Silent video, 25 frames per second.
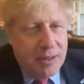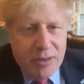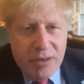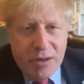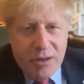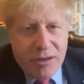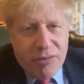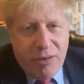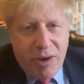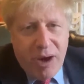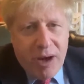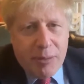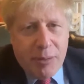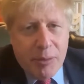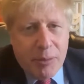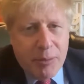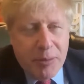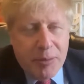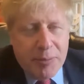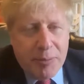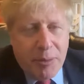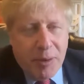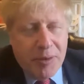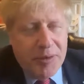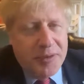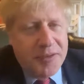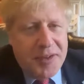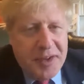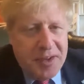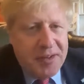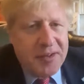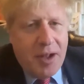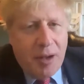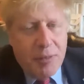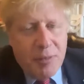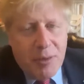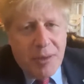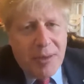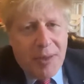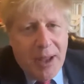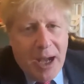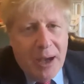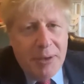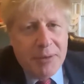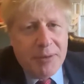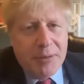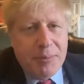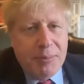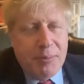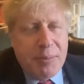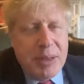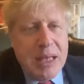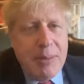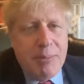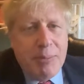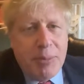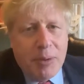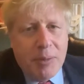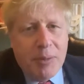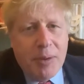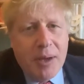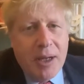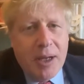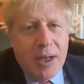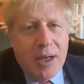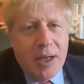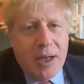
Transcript: Incredible response. 600,000 people